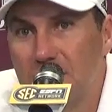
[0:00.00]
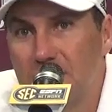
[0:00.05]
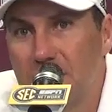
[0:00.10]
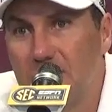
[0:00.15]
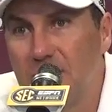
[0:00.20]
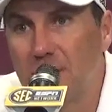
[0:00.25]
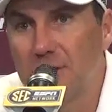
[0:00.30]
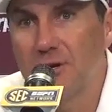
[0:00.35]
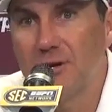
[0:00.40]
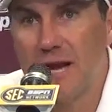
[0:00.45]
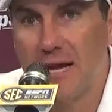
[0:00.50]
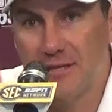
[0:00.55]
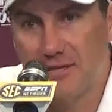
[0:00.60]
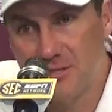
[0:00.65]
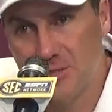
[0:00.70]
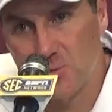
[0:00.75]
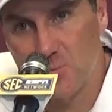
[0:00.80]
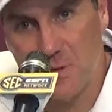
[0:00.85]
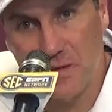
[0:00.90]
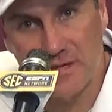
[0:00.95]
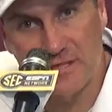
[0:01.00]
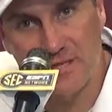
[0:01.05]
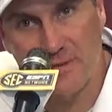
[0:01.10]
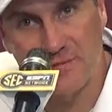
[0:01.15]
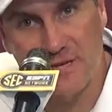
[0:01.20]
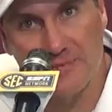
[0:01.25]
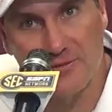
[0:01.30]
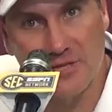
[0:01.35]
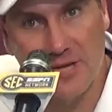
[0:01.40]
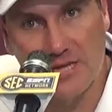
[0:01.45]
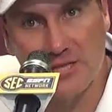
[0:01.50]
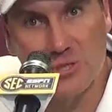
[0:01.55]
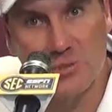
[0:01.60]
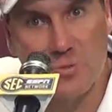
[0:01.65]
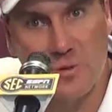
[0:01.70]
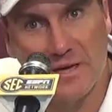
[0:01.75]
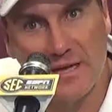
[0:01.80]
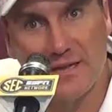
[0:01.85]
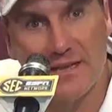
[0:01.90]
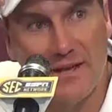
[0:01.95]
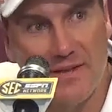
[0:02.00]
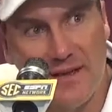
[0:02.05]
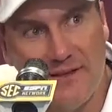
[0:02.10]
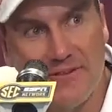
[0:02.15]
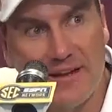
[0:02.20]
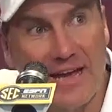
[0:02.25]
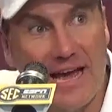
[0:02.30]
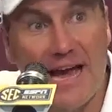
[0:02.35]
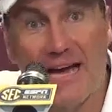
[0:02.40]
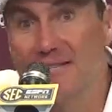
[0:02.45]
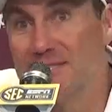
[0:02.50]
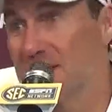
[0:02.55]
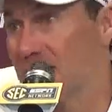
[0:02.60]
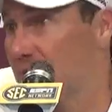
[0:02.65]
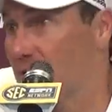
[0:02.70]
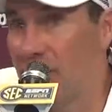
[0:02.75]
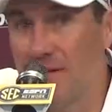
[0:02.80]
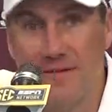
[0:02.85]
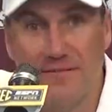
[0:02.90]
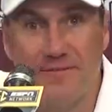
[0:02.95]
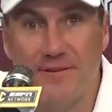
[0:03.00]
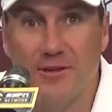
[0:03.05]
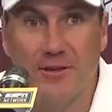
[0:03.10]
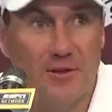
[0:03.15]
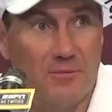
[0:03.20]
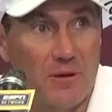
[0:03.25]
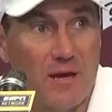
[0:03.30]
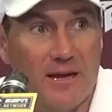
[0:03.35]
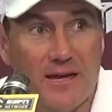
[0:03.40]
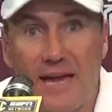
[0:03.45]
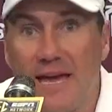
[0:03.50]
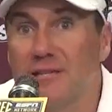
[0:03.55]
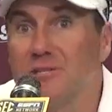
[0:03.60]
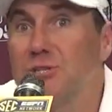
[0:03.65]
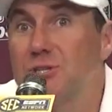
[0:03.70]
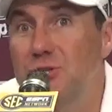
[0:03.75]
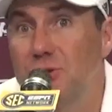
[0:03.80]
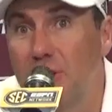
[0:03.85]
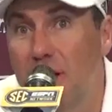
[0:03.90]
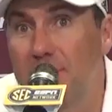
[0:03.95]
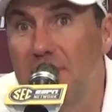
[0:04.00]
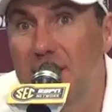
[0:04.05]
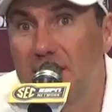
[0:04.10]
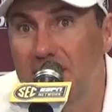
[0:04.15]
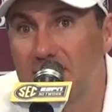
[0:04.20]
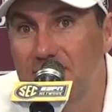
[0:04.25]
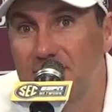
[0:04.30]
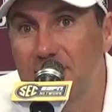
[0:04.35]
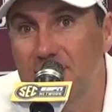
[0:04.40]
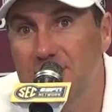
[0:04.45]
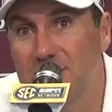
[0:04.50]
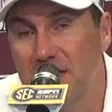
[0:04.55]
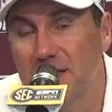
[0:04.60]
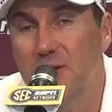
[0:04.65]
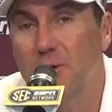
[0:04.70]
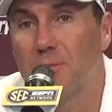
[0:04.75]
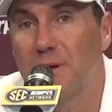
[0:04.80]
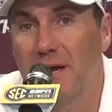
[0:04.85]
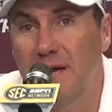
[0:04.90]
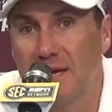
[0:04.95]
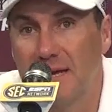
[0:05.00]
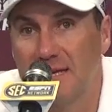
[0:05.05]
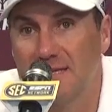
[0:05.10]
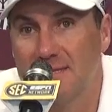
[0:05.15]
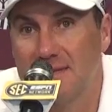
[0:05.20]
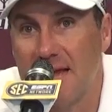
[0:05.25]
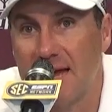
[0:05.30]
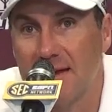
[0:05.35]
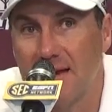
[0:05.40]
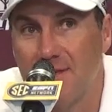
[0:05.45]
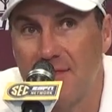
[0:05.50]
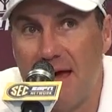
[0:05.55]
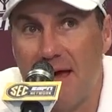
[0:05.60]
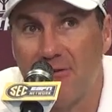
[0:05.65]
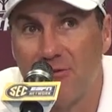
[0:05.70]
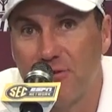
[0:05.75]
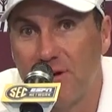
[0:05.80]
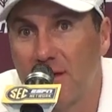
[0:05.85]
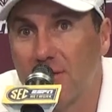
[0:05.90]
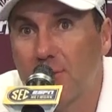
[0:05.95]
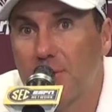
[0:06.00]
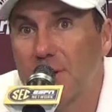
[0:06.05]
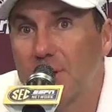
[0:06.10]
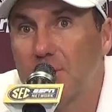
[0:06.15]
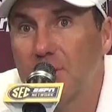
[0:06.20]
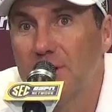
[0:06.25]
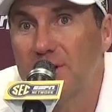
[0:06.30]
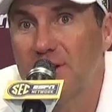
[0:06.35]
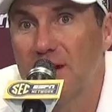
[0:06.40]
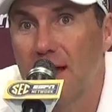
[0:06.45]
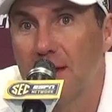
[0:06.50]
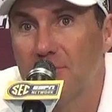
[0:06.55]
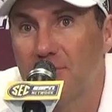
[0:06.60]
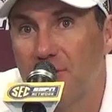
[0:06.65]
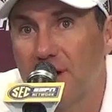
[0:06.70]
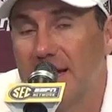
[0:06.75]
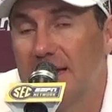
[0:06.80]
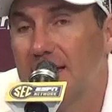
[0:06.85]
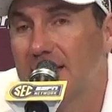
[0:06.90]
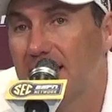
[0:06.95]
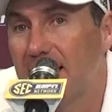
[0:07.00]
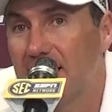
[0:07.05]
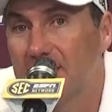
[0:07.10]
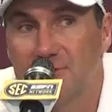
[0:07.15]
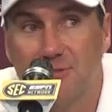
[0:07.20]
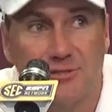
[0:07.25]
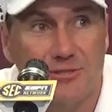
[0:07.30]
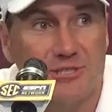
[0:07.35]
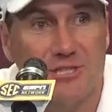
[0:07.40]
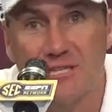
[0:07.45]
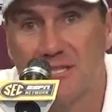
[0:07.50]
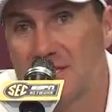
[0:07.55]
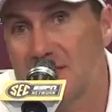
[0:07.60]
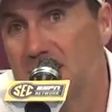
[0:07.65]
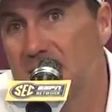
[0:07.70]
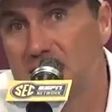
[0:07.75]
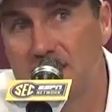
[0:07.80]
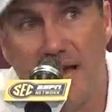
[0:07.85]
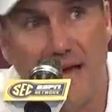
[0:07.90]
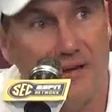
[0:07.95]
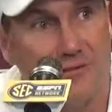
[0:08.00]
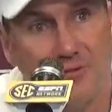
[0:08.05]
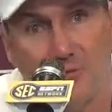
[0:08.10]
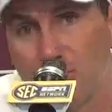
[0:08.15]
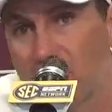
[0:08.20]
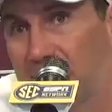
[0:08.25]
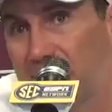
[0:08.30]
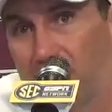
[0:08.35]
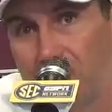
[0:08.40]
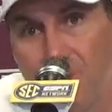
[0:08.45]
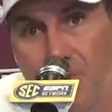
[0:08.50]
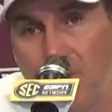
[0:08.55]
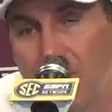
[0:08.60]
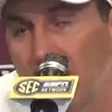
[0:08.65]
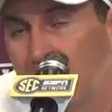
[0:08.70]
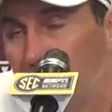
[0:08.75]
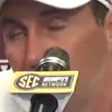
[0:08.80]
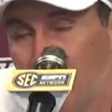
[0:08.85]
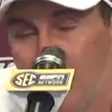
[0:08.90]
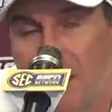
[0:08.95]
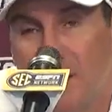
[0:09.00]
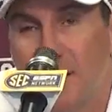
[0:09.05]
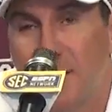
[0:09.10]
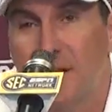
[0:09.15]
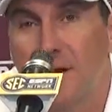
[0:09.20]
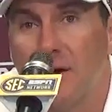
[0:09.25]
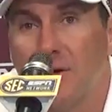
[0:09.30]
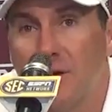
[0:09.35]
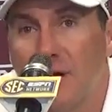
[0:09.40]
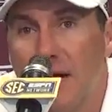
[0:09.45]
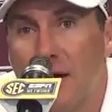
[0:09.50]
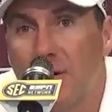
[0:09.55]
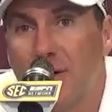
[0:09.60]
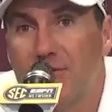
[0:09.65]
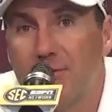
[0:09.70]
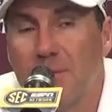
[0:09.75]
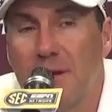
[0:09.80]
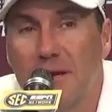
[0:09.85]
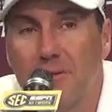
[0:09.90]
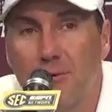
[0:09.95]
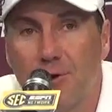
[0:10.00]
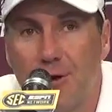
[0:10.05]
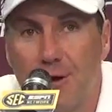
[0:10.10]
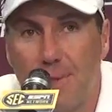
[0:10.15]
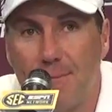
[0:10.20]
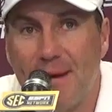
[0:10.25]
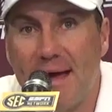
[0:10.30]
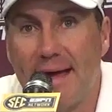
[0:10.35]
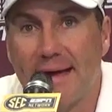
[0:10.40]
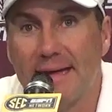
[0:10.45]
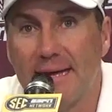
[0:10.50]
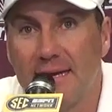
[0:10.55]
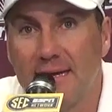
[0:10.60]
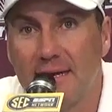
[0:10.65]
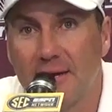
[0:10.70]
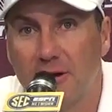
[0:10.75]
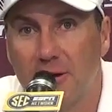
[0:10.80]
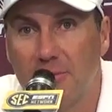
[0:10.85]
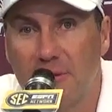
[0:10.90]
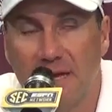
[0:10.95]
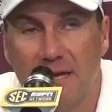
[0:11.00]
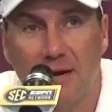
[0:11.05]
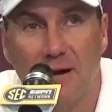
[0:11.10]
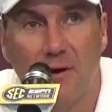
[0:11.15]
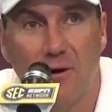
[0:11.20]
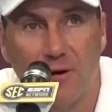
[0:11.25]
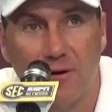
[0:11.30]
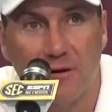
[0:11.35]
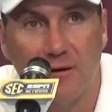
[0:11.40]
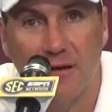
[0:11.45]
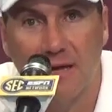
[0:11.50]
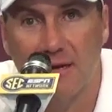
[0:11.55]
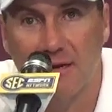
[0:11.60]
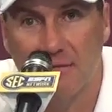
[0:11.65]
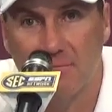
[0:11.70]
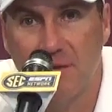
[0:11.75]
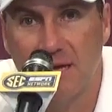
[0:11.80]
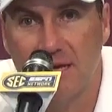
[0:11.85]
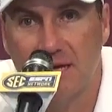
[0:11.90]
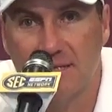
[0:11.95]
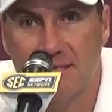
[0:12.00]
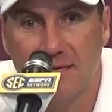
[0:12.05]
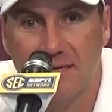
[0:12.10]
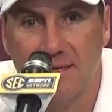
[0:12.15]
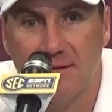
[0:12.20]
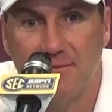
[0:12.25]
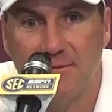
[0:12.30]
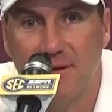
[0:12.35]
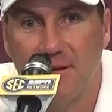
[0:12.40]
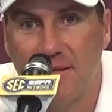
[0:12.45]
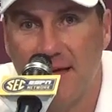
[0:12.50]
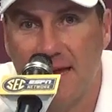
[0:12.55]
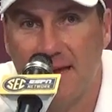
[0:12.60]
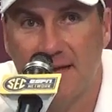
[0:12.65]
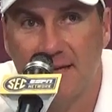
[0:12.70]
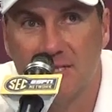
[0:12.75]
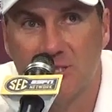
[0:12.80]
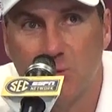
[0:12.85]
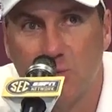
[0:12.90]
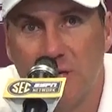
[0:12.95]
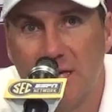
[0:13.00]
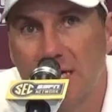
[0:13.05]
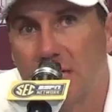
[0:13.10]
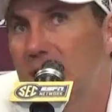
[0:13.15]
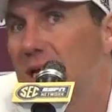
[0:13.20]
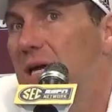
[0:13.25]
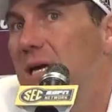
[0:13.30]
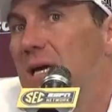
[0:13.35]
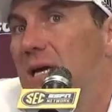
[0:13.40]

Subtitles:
You know, you're not just playing, sometimes you're not just playing the 11 guys that are on the field against you. I mean, it feels like you're playing against 90,000 other people at times, or 80,000 or 60,000 or whatever we want. You know, however many we're going to pack in here to make it hard and make Kentucky feel that next week.